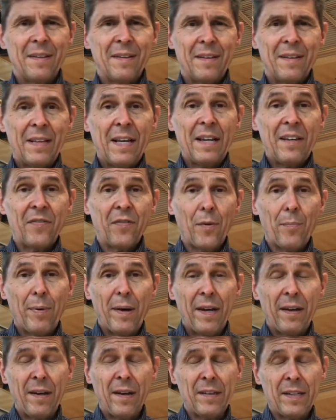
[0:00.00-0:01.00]
Thanks for
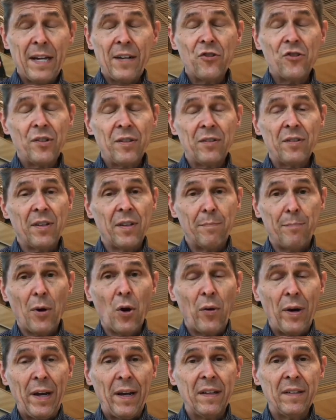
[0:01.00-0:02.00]
paying attention to the bow
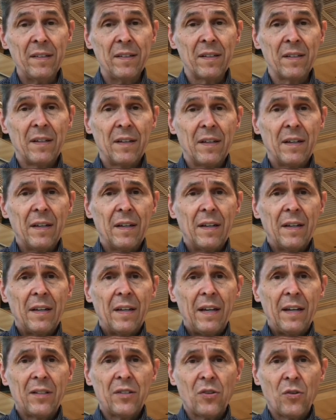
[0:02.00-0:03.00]
hand.
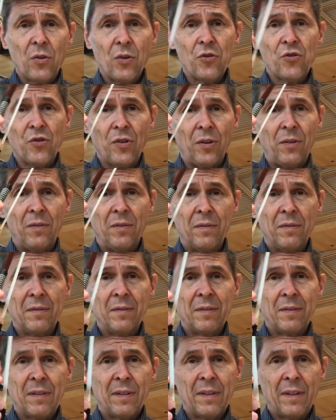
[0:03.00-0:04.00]
It's crucial
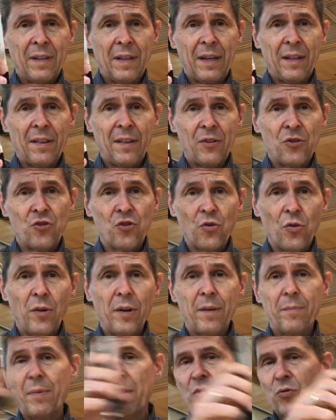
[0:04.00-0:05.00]
that the
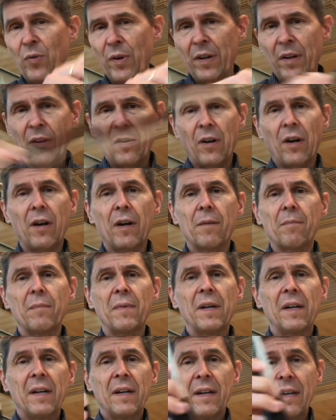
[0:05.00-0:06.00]
join between our arm
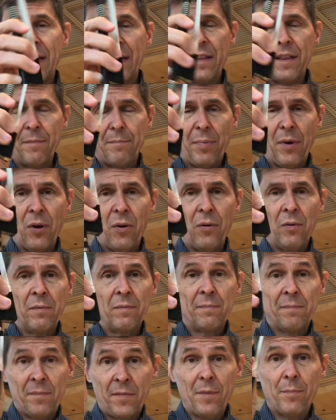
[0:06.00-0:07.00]
and the bow
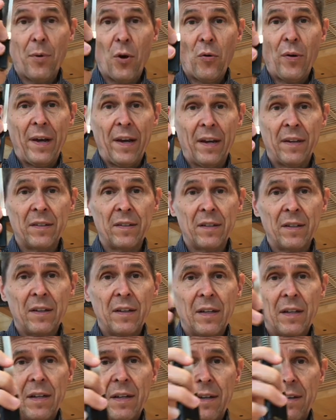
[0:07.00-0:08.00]
hand,
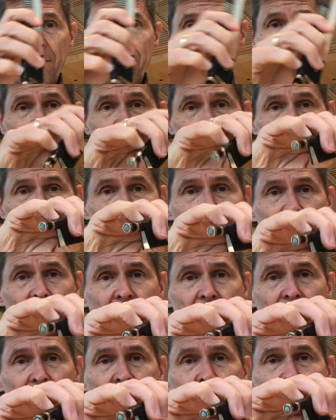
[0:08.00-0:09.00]
be
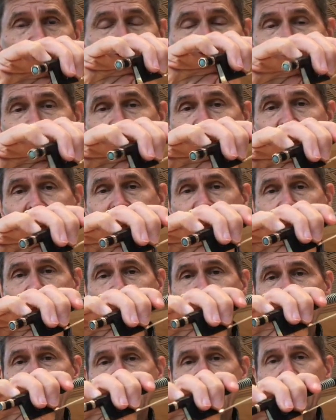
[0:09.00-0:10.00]

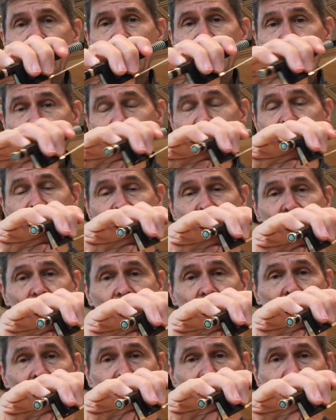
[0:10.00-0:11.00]
relaxed and
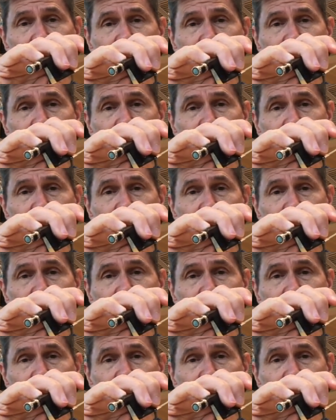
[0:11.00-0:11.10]
strong.